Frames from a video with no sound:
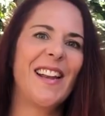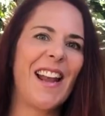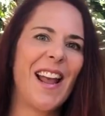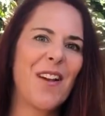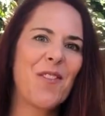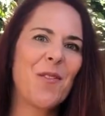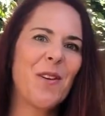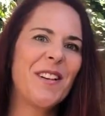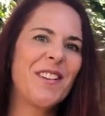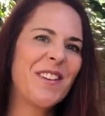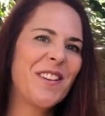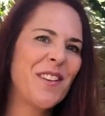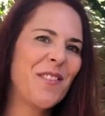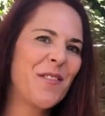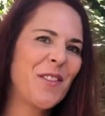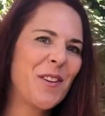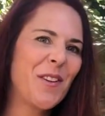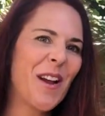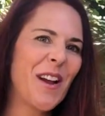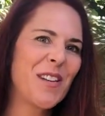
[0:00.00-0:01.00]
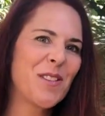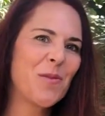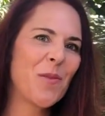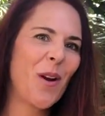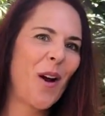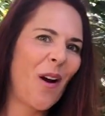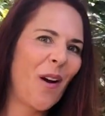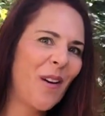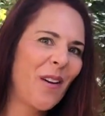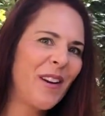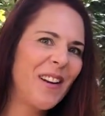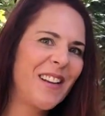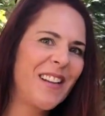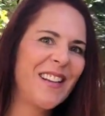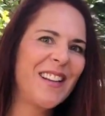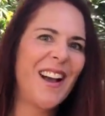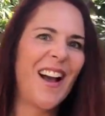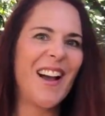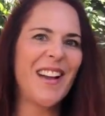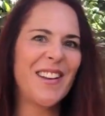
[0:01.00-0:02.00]
and I wondered if you guys were already
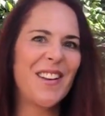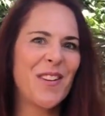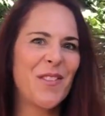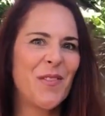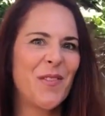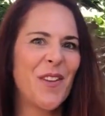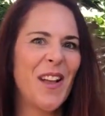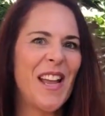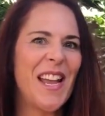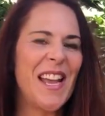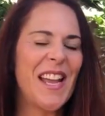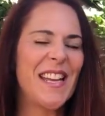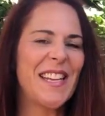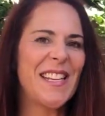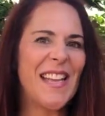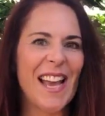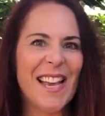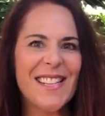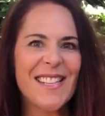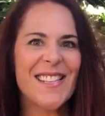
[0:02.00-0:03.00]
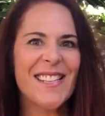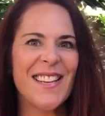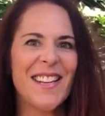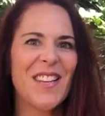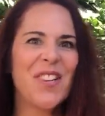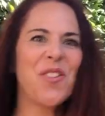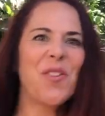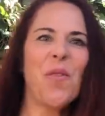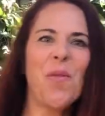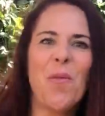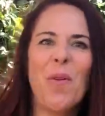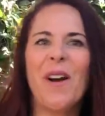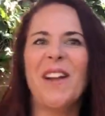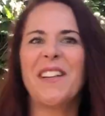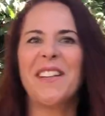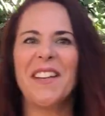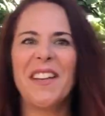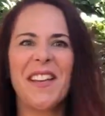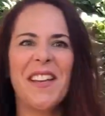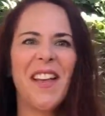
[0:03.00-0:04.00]
kind of guessing what
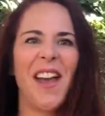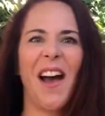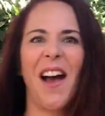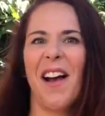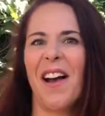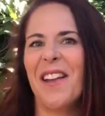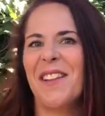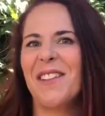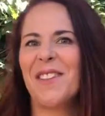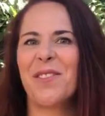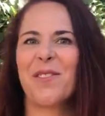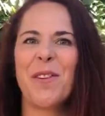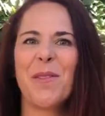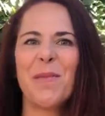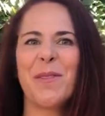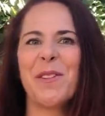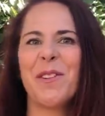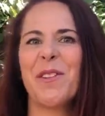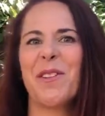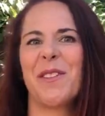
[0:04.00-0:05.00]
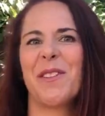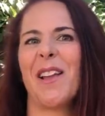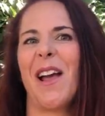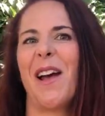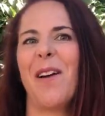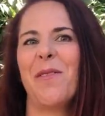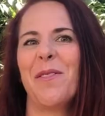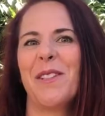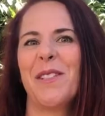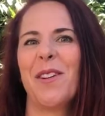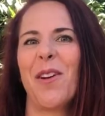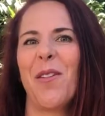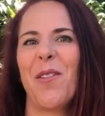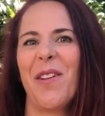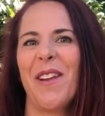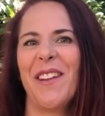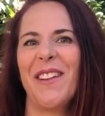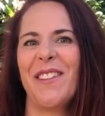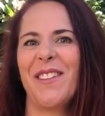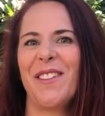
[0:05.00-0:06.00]
scriptures I was
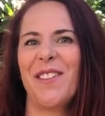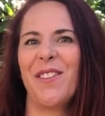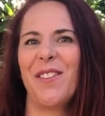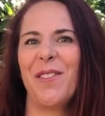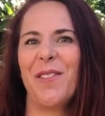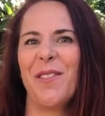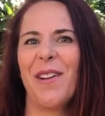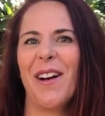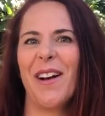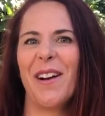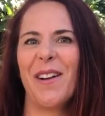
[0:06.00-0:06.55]
going to